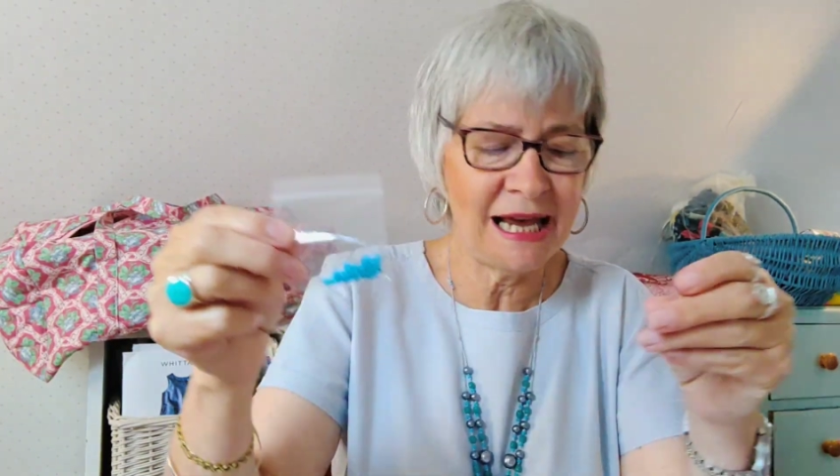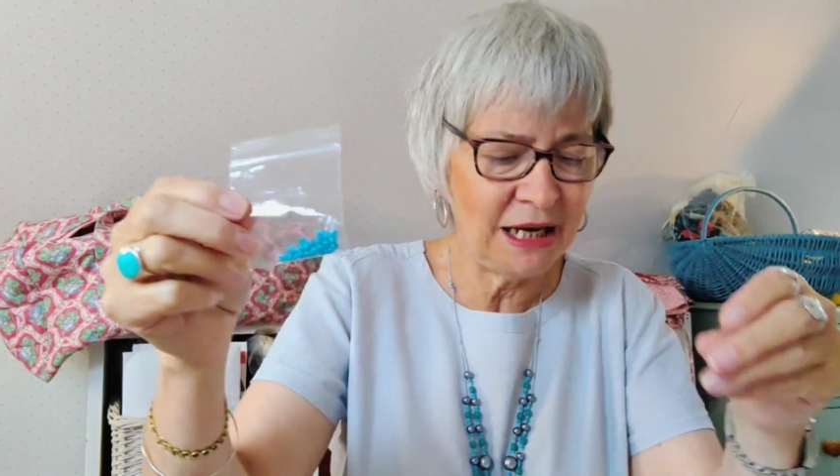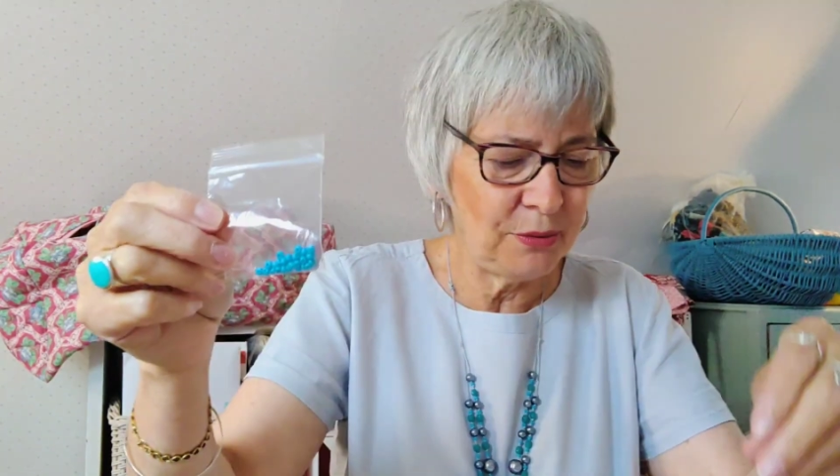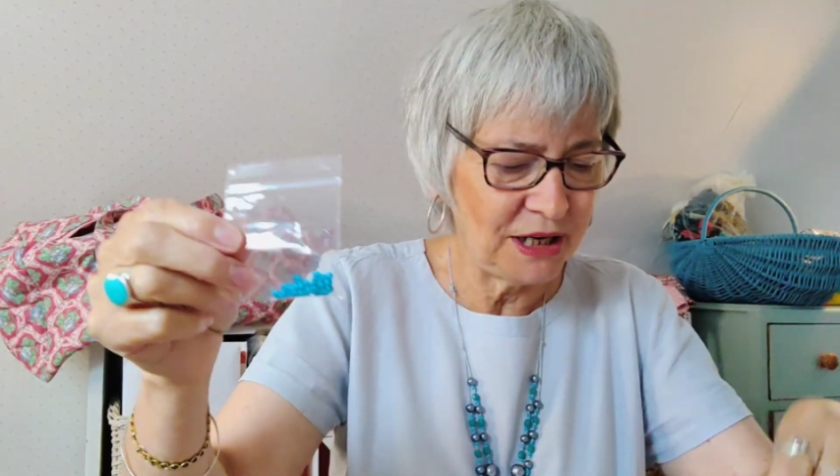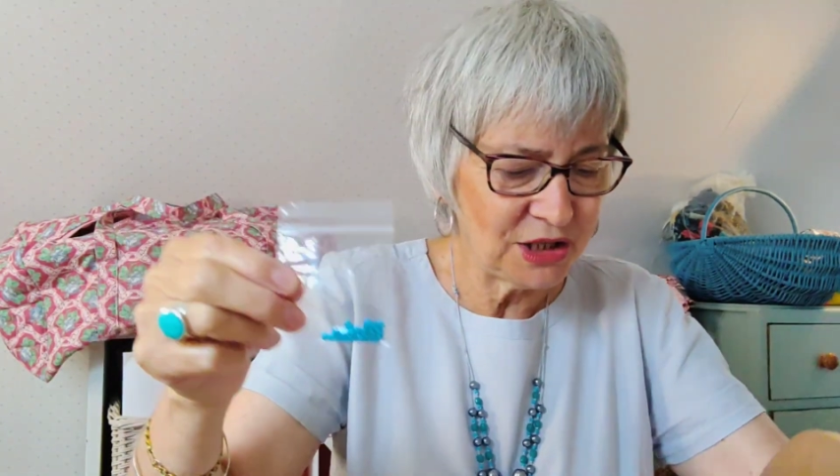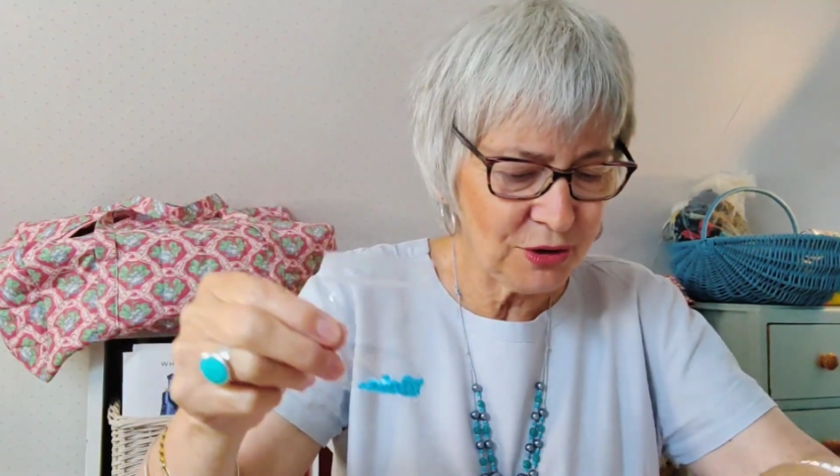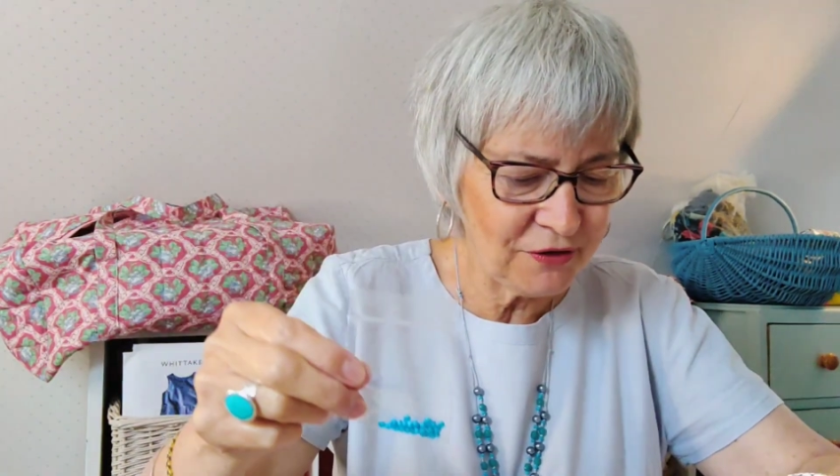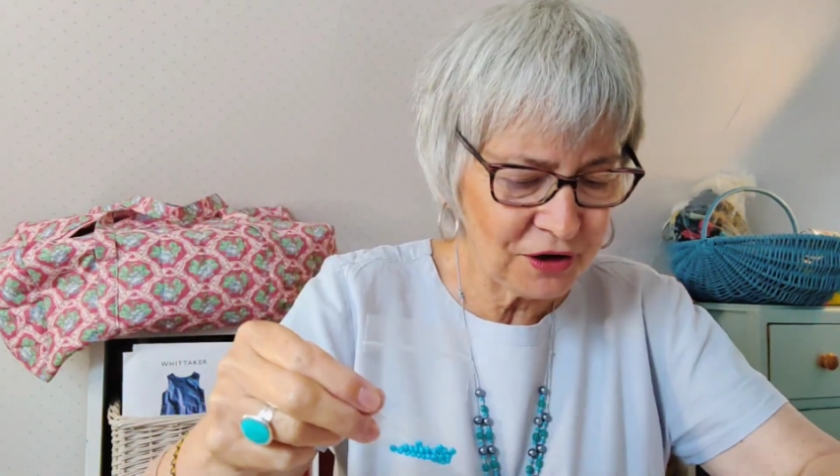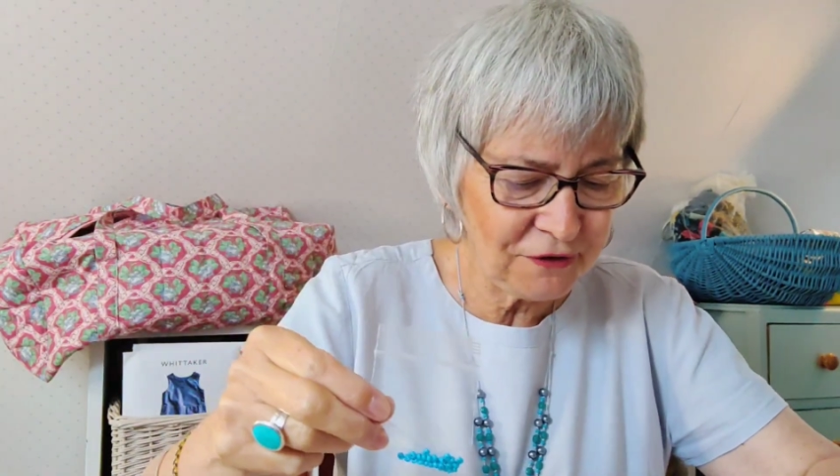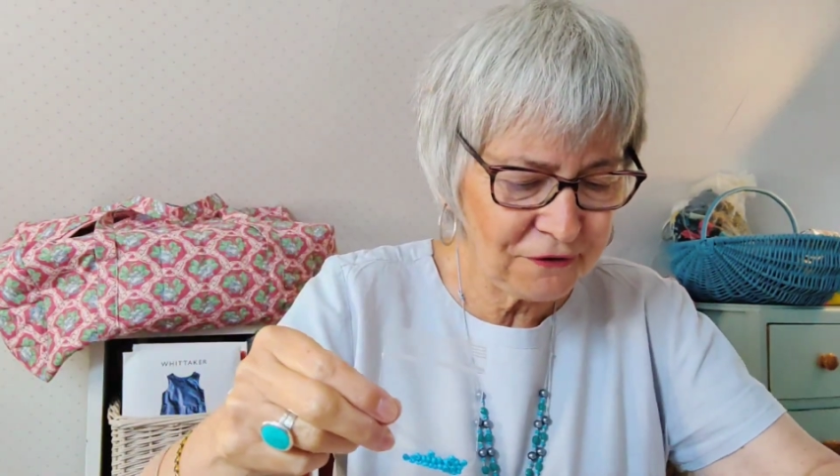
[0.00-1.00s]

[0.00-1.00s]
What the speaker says: Anyway, so I've got a